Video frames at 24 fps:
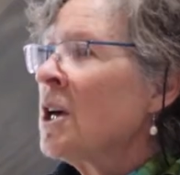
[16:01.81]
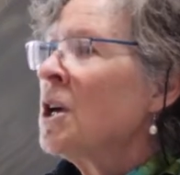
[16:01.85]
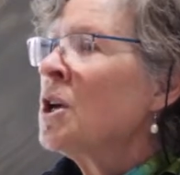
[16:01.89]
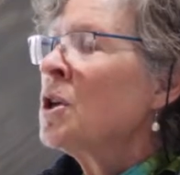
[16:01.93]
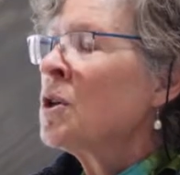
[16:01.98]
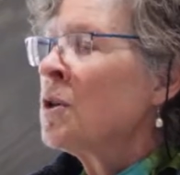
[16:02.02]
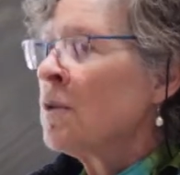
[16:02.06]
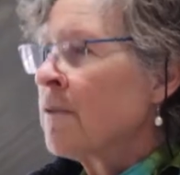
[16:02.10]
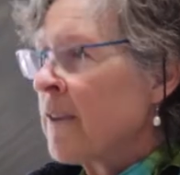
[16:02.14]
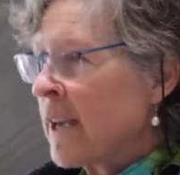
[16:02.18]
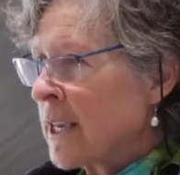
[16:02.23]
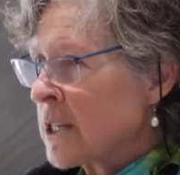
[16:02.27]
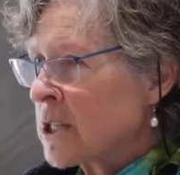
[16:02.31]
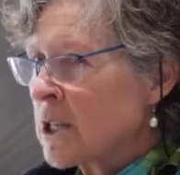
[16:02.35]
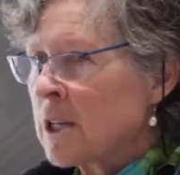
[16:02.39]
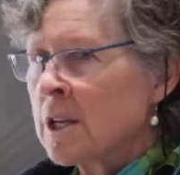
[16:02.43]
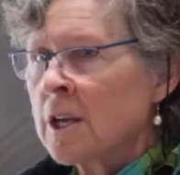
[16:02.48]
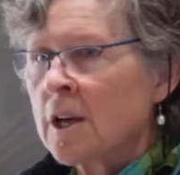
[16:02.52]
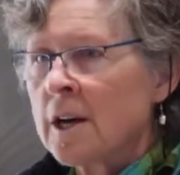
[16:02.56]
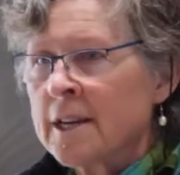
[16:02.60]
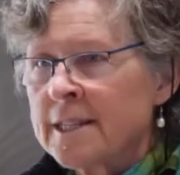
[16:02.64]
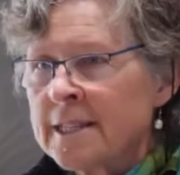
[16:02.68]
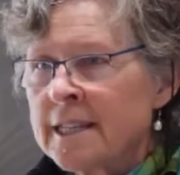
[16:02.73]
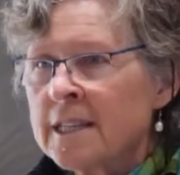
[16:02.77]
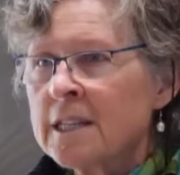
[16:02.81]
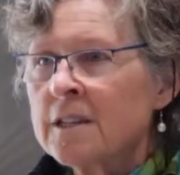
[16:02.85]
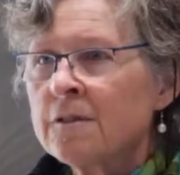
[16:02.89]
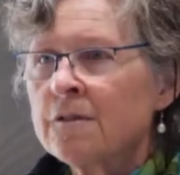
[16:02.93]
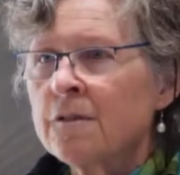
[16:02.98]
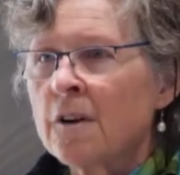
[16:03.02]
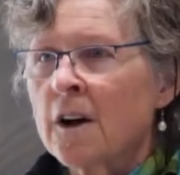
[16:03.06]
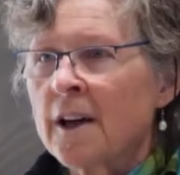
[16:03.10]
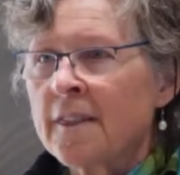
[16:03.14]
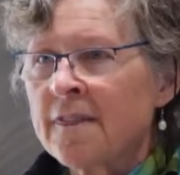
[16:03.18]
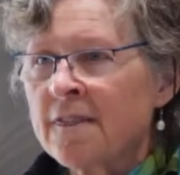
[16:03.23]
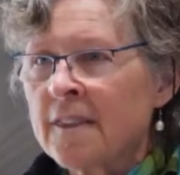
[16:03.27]
You've actually
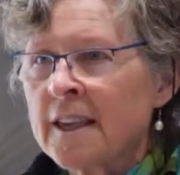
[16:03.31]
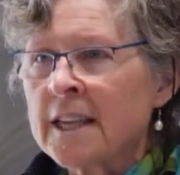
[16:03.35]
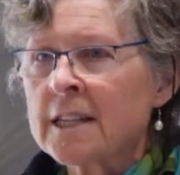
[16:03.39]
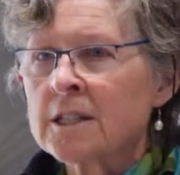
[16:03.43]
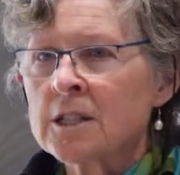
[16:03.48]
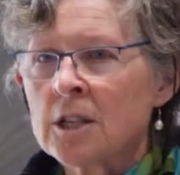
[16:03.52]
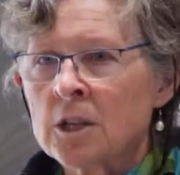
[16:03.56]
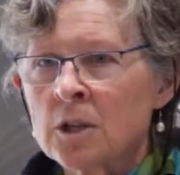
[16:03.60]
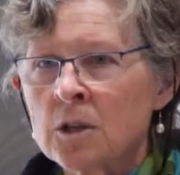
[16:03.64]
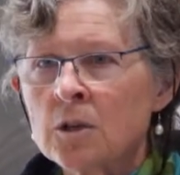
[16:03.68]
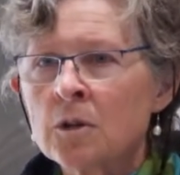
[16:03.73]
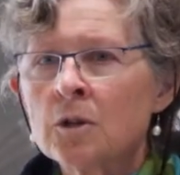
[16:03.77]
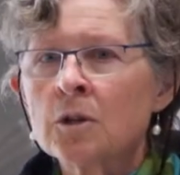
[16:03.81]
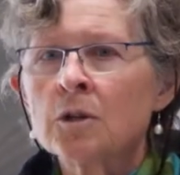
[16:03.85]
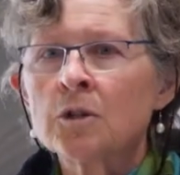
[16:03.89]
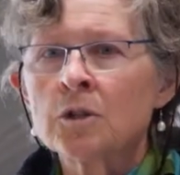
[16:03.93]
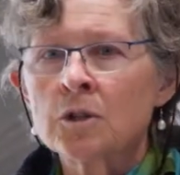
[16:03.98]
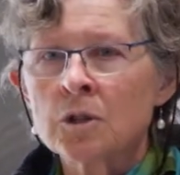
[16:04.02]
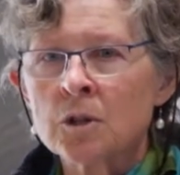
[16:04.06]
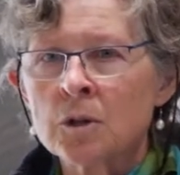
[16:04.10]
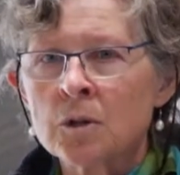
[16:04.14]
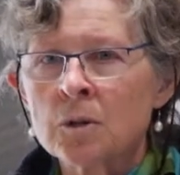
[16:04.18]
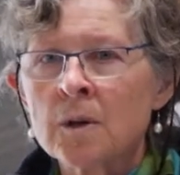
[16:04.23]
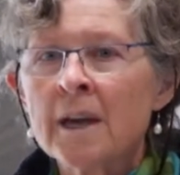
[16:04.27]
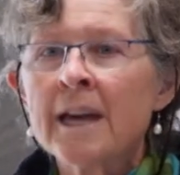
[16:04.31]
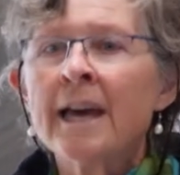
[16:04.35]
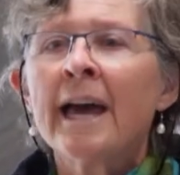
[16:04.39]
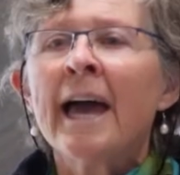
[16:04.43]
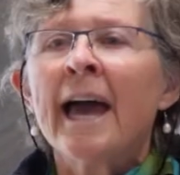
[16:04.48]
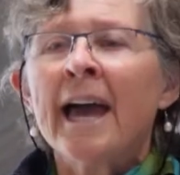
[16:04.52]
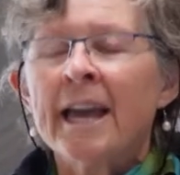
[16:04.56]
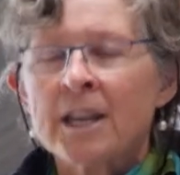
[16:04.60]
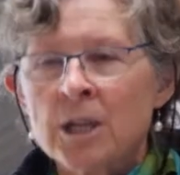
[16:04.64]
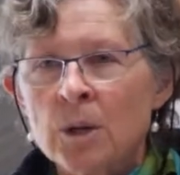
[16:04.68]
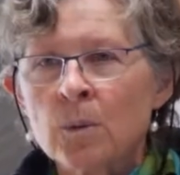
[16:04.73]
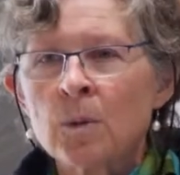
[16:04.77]
identified things that you can do,
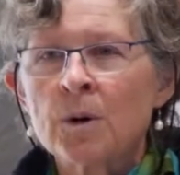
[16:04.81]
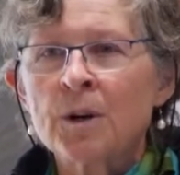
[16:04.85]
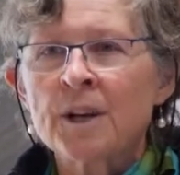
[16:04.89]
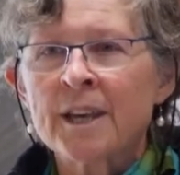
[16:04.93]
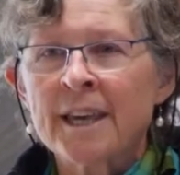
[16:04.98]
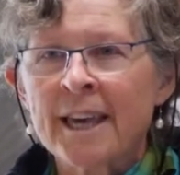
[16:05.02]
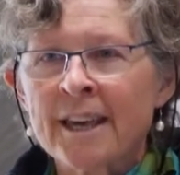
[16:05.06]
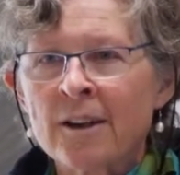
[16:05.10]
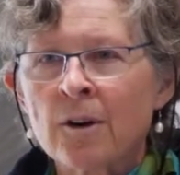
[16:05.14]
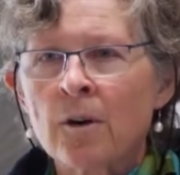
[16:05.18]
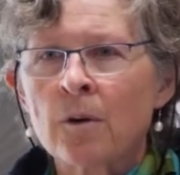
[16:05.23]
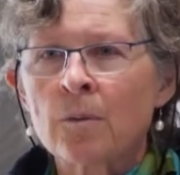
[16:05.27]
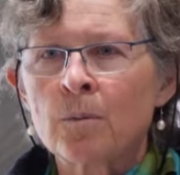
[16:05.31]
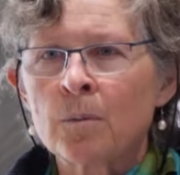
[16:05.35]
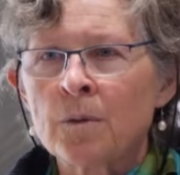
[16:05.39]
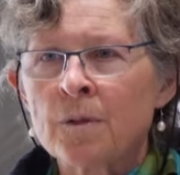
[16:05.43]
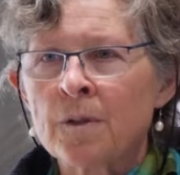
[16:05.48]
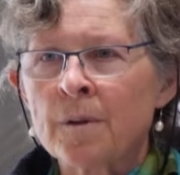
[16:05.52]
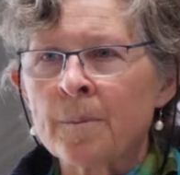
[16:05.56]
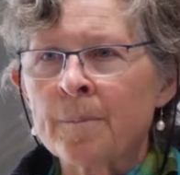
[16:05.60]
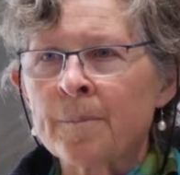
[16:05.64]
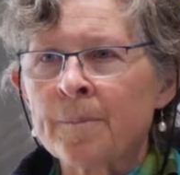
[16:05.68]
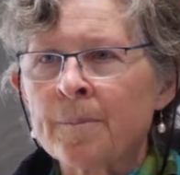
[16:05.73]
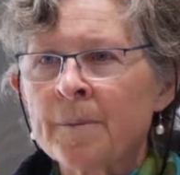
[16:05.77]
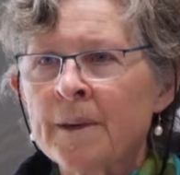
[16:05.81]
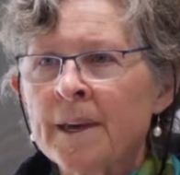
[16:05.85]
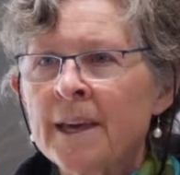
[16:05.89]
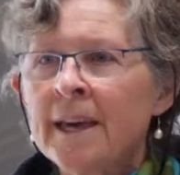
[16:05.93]
and you want to get on with them.